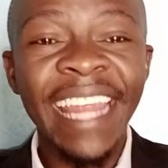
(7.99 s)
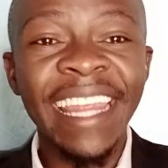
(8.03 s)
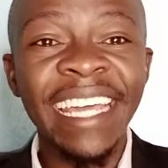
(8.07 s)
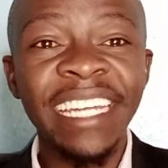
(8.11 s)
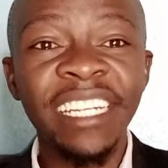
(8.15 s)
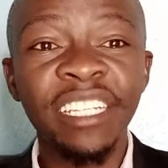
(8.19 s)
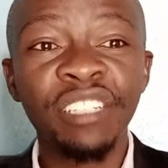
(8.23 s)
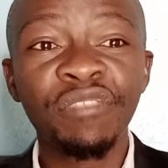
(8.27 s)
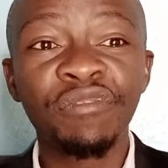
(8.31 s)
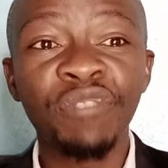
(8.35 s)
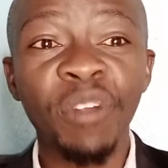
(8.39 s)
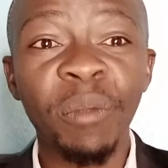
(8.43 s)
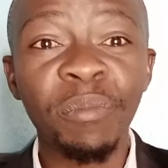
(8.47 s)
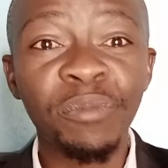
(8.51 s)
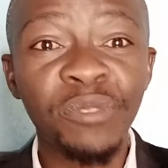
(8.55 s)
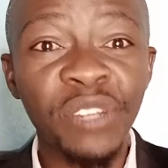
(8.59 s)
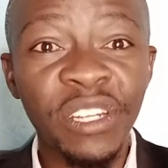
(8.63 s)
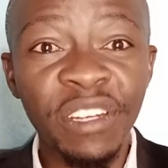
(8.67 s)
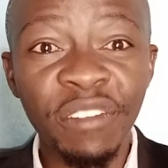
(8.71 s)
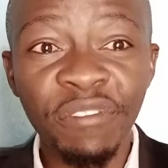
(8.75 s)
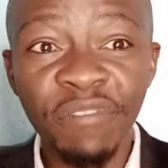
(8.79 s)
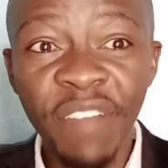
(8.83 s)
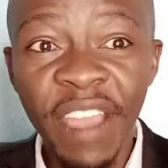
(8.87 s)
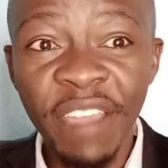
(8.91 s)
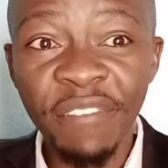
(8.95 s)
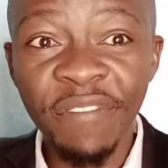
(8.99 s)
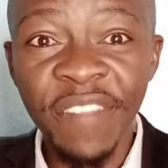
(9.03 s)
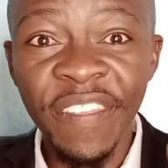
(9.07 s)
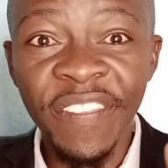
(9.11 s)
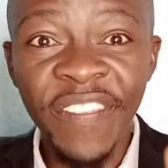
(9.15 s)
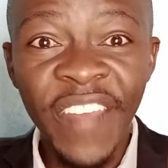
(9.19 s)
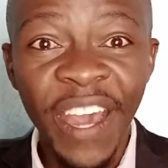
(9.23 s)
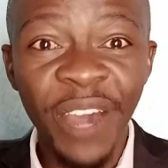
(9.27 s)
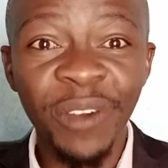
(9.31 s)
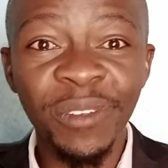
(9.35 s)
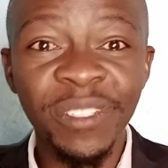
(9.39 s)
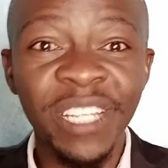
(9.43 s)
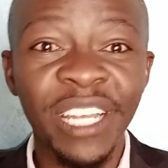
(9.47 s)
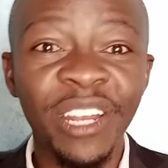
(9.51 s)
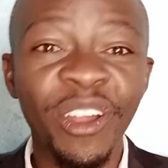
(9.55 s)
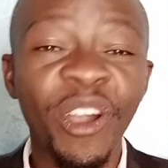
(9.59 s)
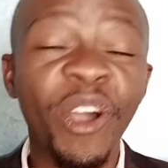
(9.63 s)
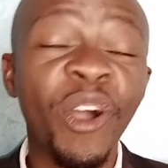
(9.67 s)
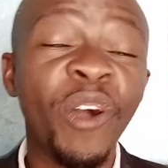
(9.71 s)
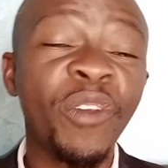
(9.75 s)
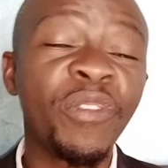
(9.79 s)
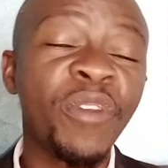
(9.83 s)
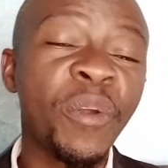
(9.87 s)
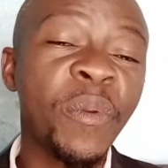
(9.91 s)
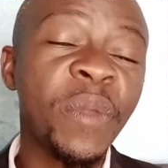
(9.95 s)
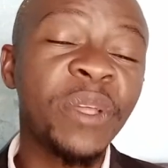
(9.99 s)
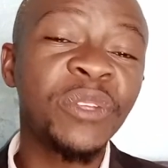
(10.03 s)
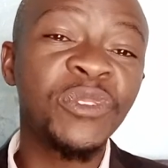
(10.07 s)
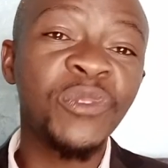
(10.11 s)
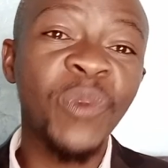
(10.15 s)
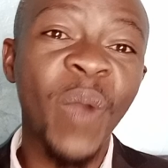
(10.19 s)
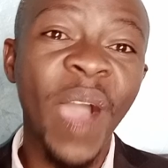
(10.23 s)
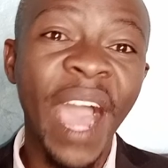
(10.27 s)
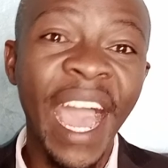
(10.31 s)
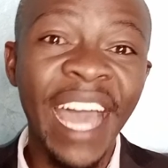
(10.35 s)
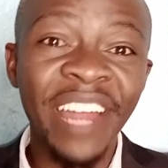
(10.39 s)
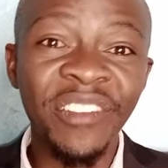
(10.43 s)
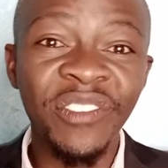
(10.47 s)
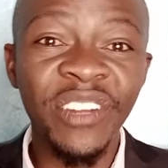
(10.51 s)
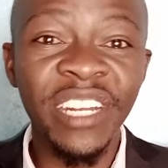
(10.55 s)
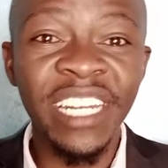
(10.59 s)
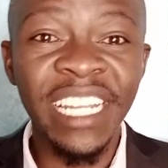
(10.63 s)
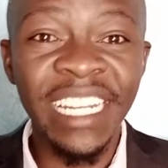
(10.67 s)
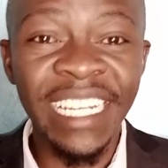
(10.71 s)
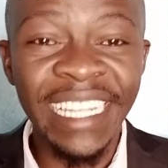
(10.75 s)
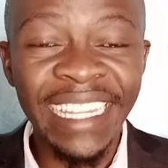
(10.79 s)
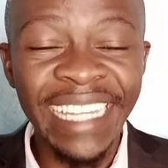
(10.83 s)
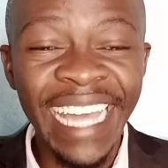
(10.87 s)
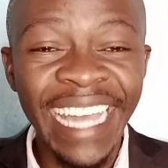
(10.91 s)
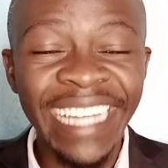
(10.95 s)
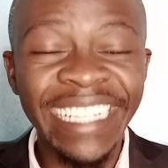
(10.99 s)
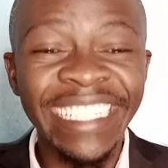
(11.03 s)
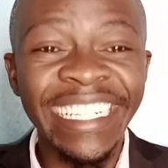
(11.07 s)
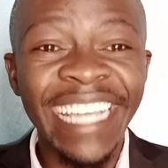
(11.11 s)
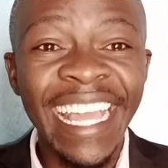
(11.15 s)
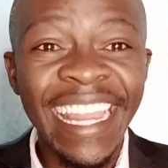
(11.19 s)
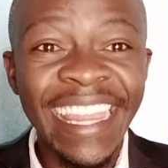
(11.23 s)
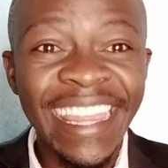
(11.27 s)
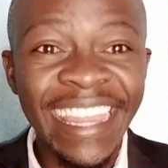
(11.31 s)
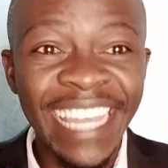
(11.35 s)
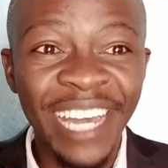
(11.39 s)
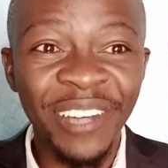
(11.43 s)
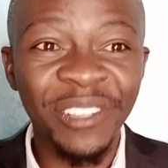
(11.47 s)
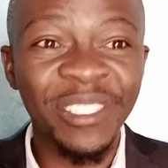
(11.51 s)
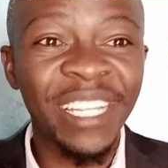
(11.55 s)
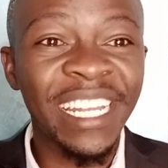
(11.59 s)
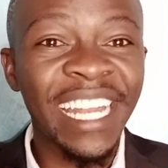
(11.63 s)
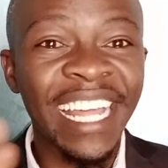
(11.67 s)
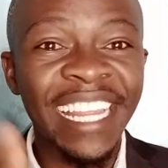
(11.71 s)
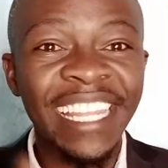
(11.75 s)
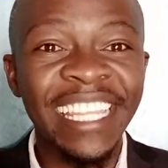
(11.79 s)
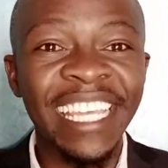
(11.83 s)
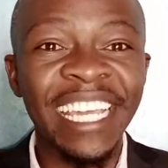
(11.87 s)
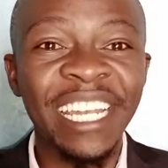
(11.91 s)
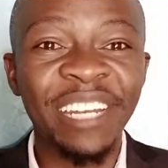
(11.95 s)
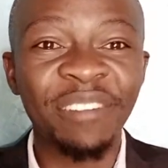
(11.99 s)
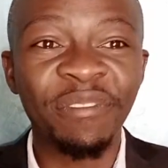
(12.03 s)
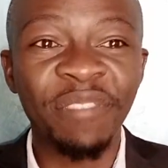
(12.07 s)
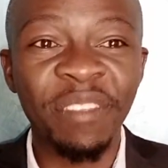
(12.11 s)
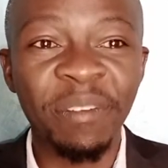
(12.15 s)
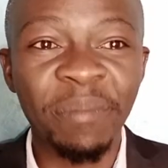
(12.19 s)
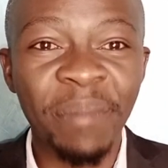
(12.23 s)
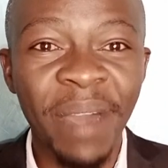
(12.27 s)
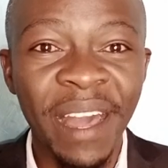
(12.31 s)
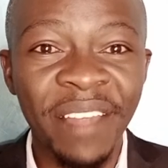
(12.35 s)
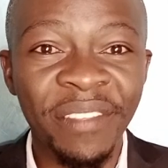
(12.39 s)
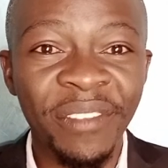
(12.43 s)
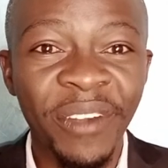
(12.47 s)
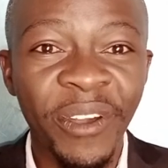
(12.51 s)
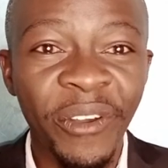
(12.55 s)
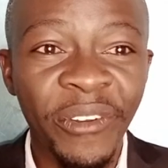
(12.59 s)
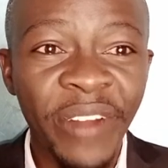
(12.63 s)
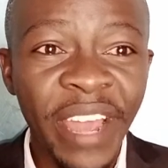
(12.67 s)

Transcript: That is from 25,000 all the way to 130,000 at the end of the month.